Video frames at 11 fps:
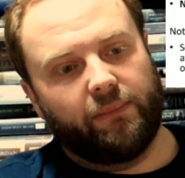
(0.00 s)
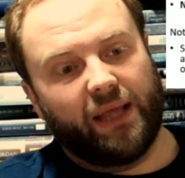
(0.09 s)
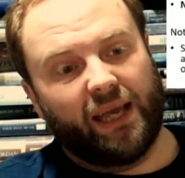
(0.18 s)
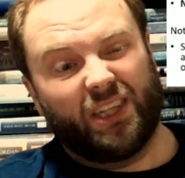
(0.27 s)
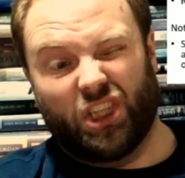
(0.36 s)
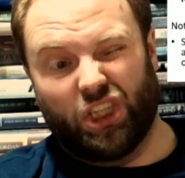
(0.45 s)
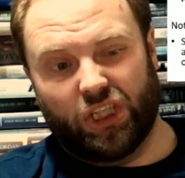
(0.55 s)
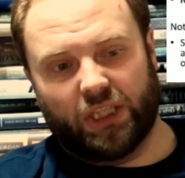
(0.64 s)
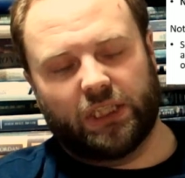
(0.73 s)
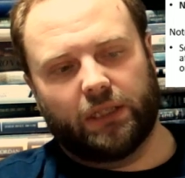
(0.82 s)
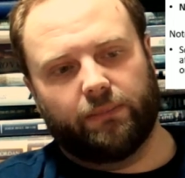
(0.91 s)
they're
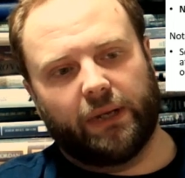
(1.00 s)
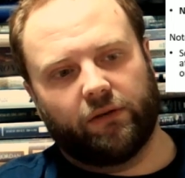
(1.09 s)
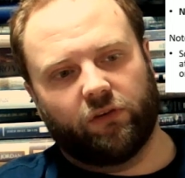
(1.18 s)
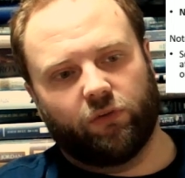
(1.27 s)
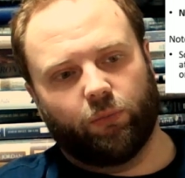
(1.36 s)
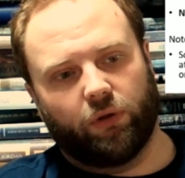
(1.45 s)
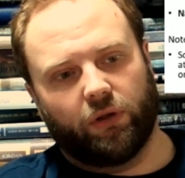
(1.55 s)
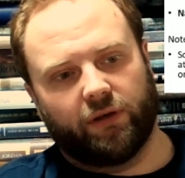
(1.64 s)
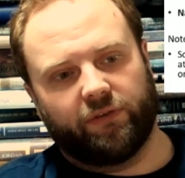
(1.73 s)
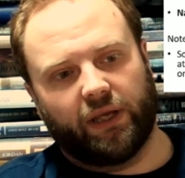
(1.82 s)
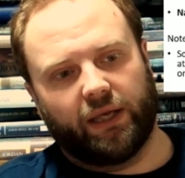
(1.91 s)
just about small
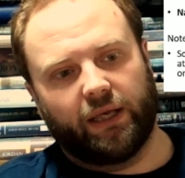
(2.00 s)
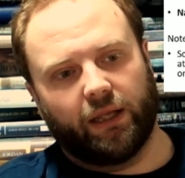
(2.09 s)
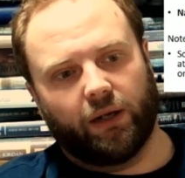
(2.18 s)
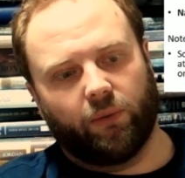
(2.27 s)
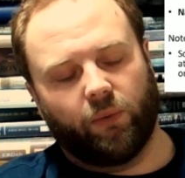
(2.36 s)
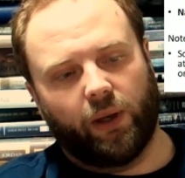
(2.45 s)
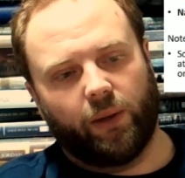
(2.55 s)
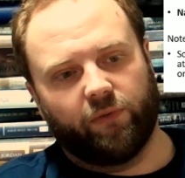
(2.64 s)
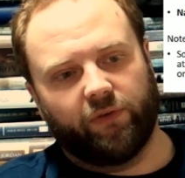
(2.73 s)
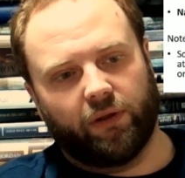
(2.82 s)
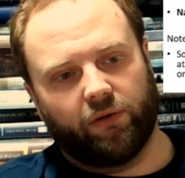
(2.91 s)
enough they can get away
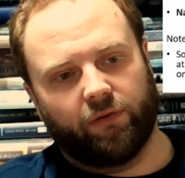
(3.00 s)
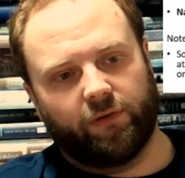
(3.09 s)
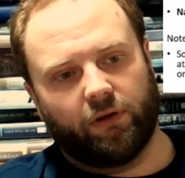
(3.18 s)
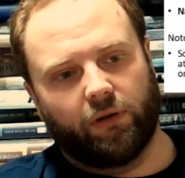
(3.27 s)
without it.